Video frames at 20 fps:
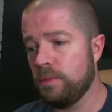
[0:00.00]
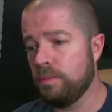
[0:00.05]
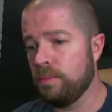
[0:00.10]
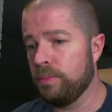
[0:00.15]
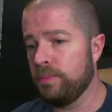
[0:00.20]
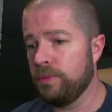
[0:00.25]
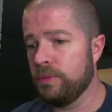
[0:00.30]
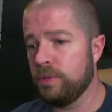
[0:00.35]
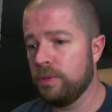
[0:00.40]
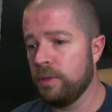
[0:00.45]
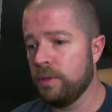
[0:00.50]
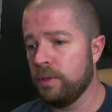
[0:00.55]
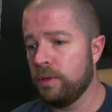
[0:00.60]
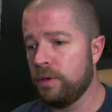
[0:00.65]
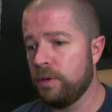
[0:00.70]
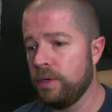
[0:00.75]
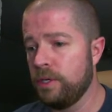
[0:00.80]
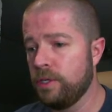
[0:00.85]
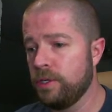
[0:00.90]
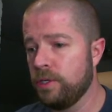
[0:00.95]
Drew another
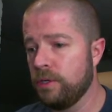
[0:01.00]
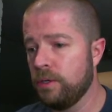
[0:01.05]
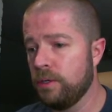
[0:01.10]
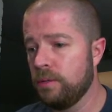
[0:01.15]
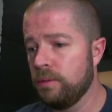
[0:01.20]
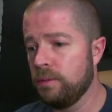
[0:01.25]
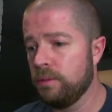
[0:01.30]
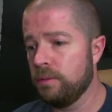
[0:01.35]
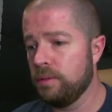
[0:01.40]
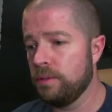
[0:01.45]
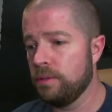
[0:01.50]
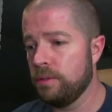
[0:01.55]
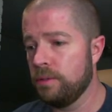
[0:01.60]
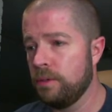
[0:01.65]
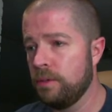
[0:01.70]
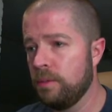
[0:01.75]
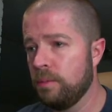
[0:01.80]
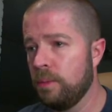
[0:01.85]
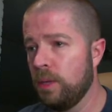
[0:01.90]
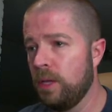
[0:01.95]
creature. Drew another
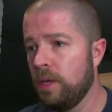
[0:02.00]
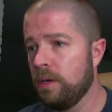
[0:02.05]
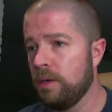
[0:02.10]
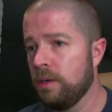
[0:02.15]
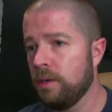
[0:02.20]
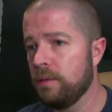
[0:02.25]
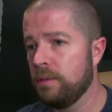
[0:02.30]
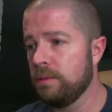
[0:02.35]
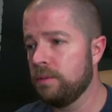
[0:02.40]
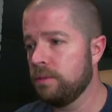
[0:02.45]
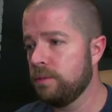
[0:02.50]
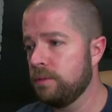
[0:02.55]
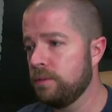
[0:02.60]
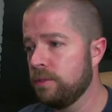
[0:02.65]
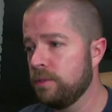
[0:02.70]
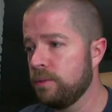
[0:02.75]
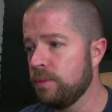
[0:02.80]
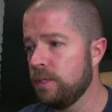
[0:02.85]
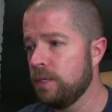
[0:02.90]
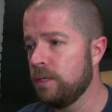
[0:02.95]
blocker.
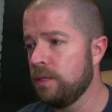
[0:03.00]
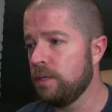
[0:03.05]
Sweet.